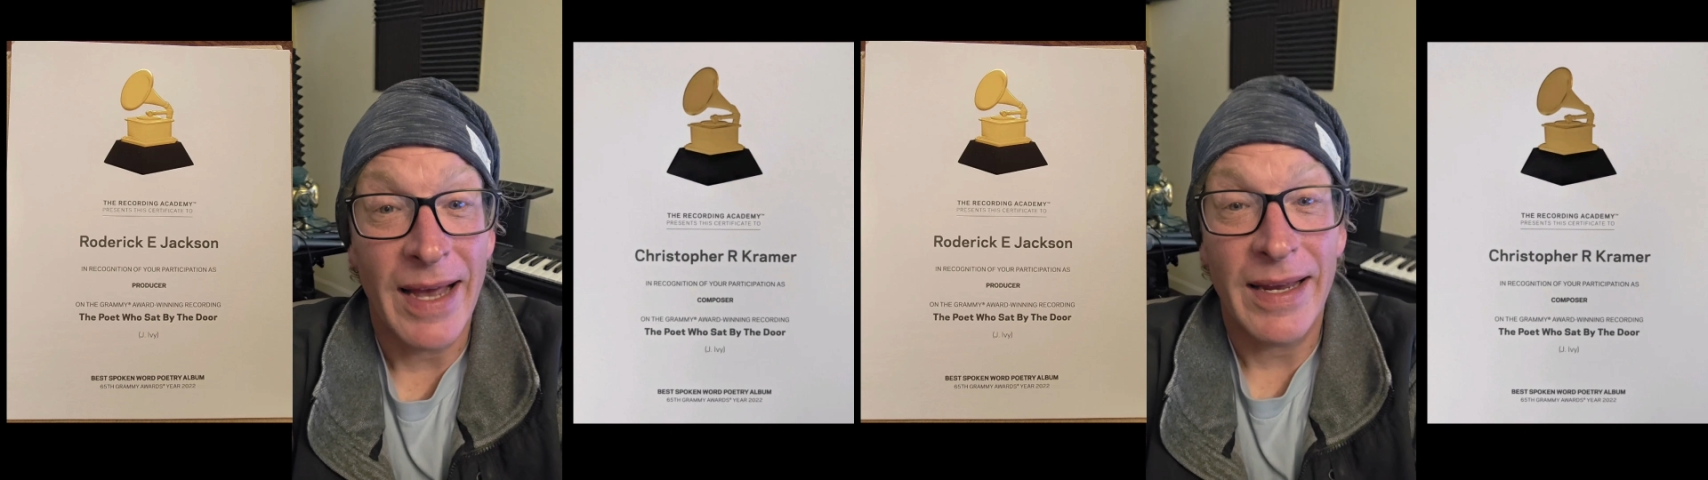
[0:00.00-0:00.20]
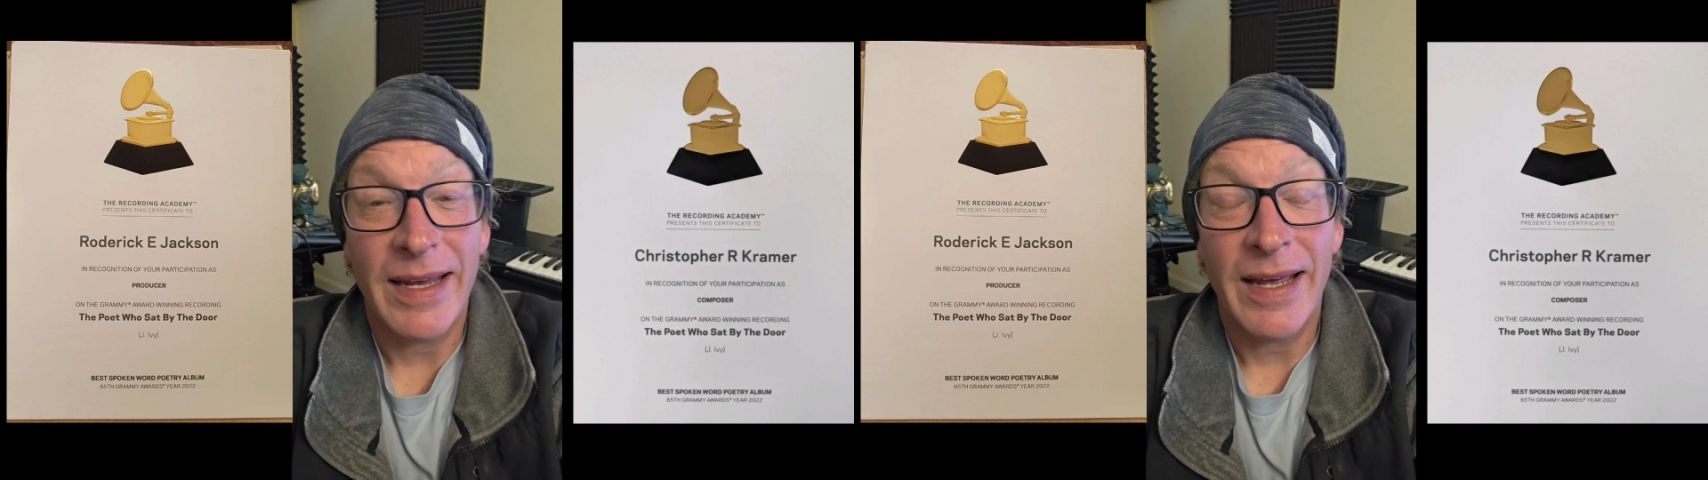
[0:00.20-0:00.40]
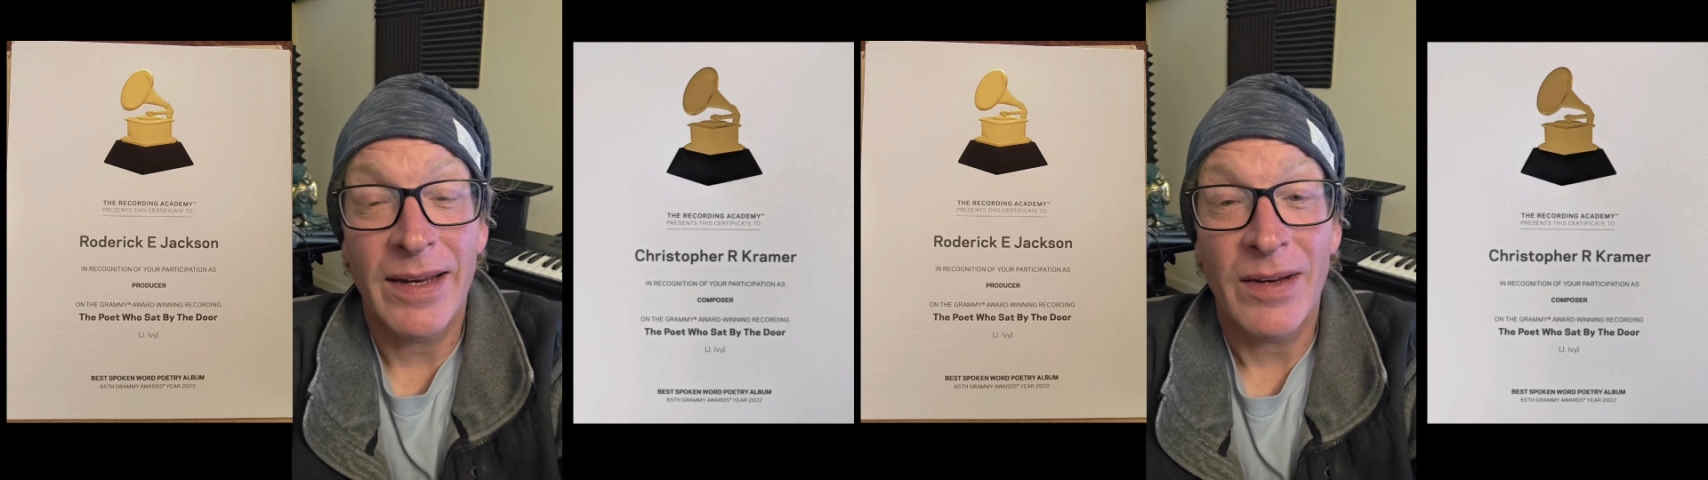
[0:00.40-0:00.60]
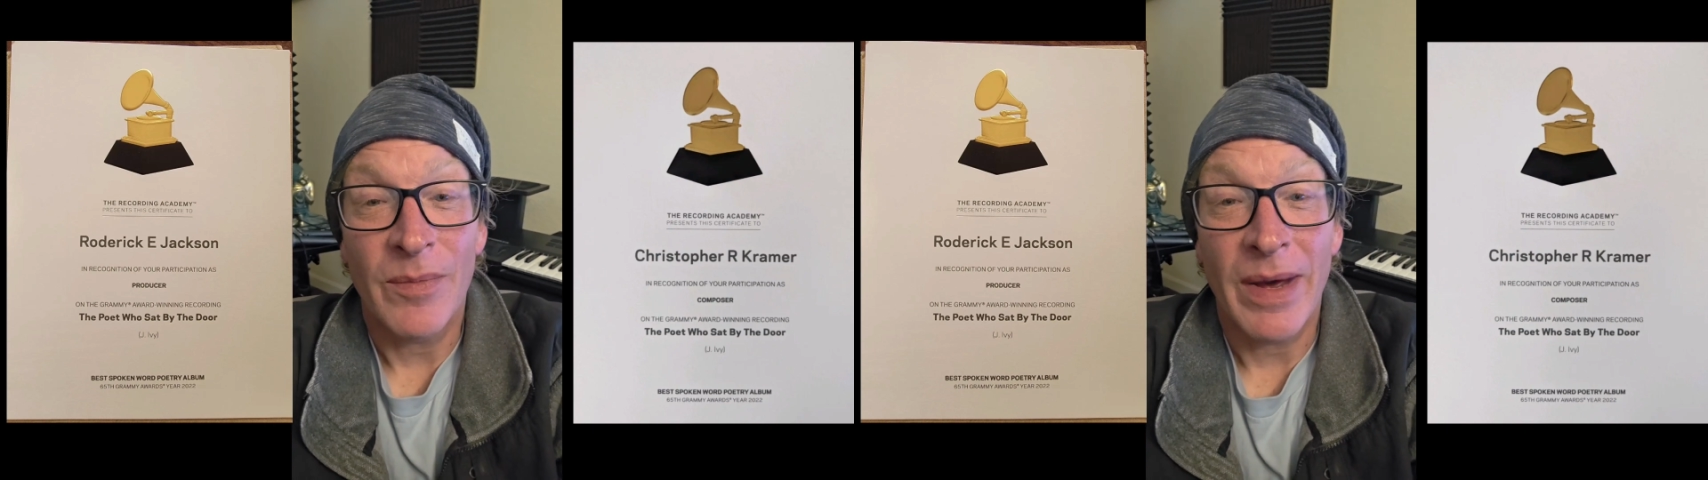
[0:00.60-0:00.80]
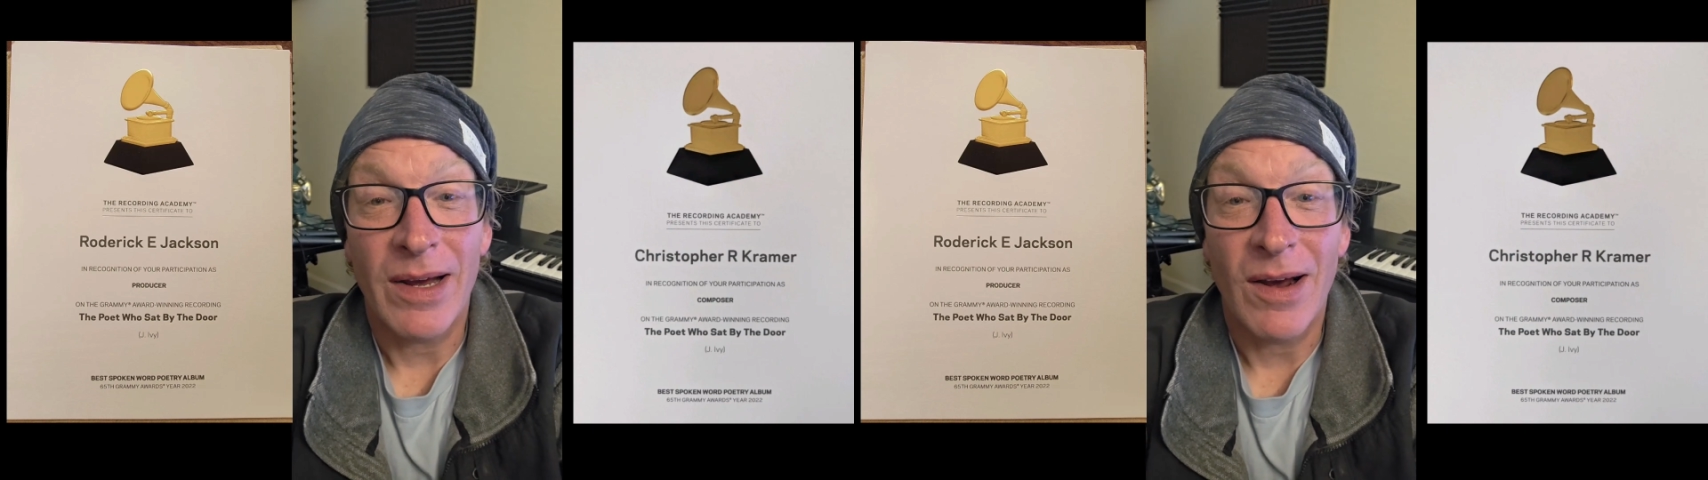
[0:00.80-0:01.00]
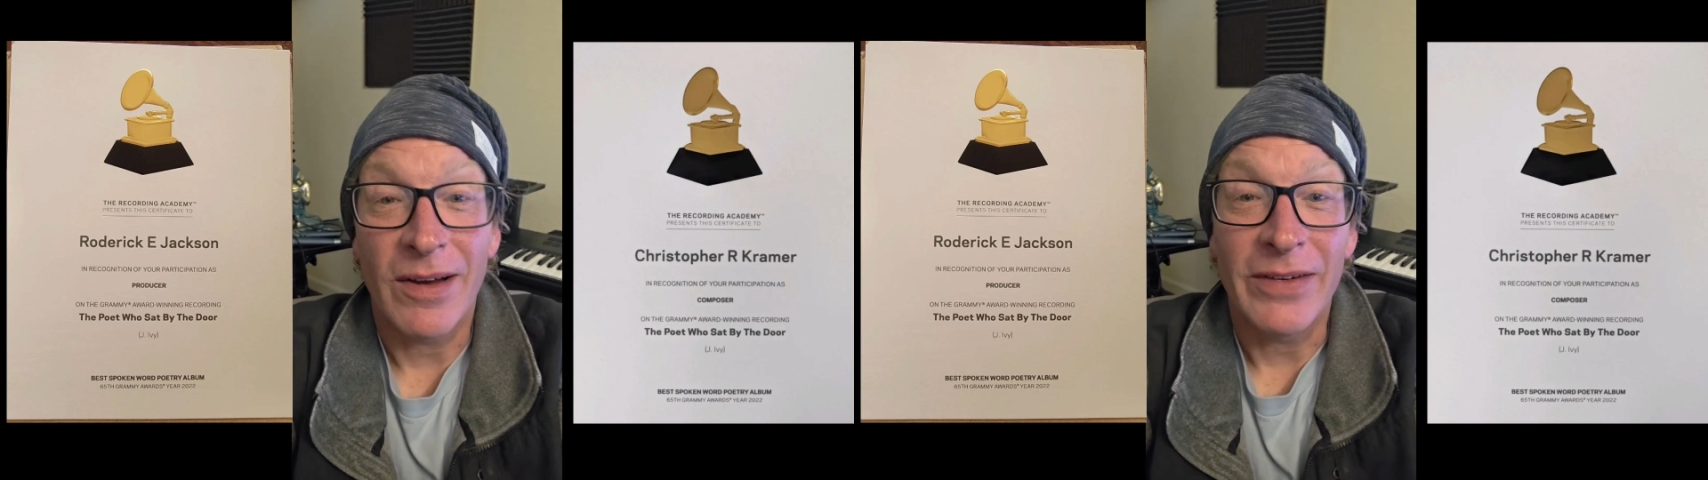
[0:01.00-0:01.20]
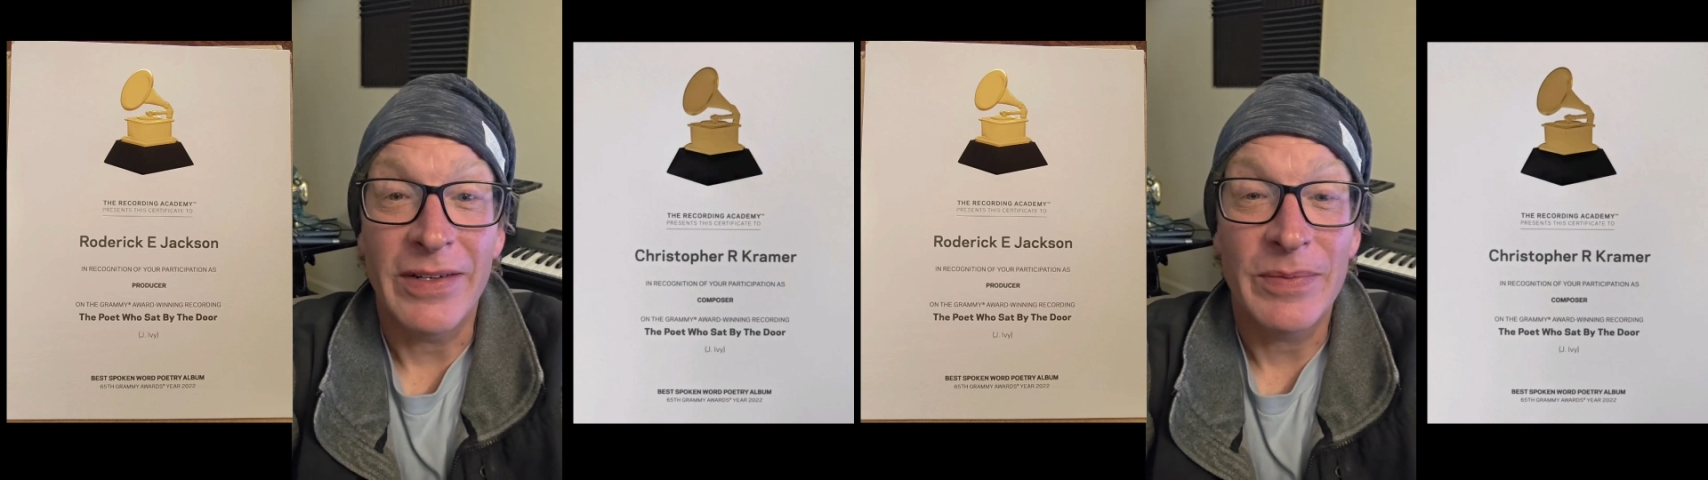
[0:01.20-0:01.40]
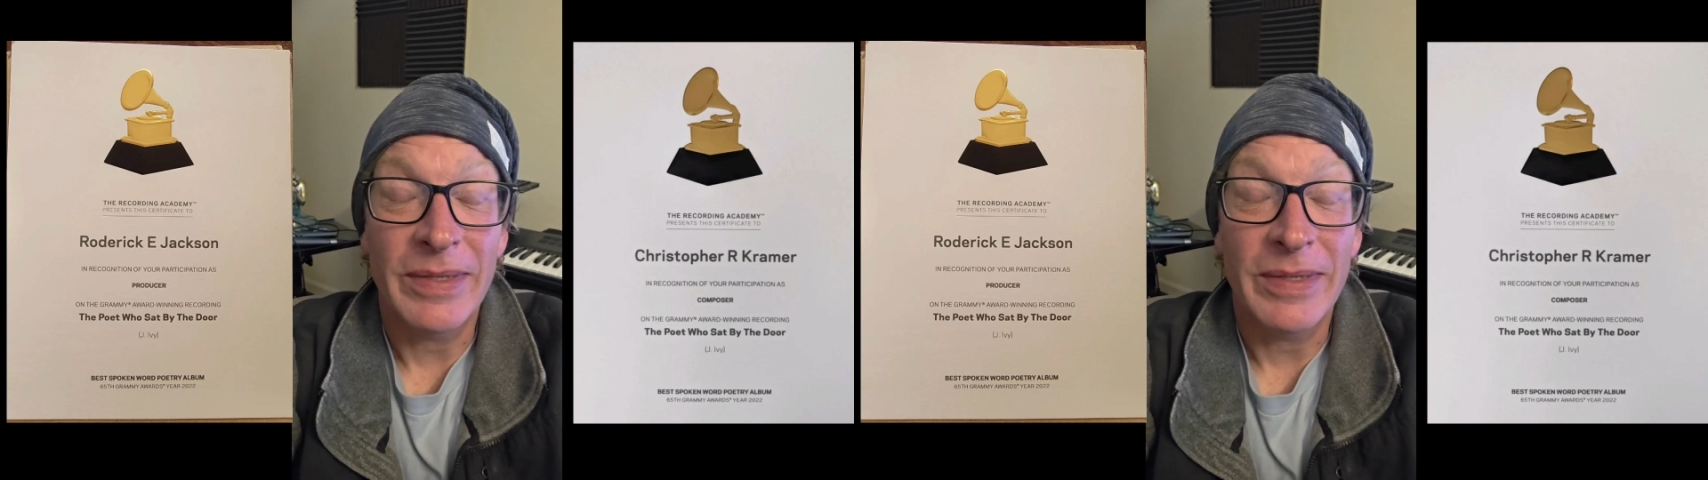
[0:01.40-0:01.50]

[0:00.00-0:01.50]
guy in Canada, Mike Hargreaves,